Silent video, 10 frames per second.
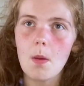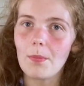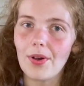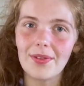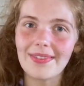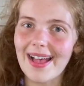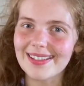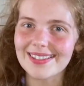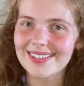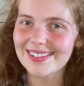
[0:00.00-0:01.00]
But
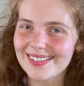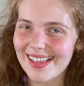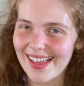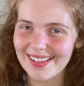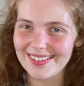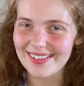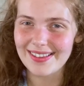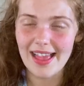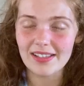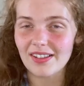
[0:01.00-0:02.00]
that's a,
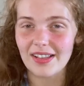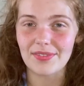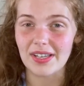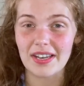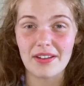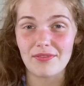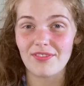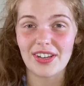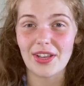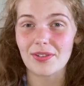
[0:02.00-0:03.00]
that's not even a different
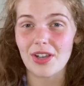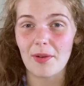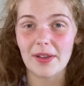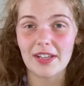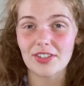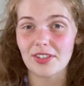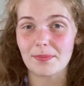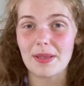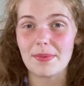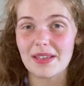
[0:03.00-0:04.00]
video topic, it's just
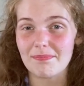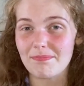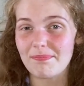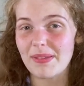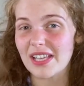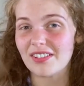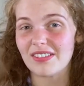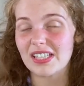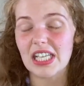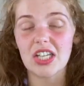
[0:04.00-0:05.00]
me being bitter
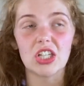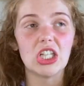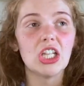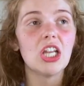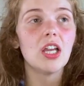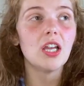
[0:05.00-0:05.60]
and cynical.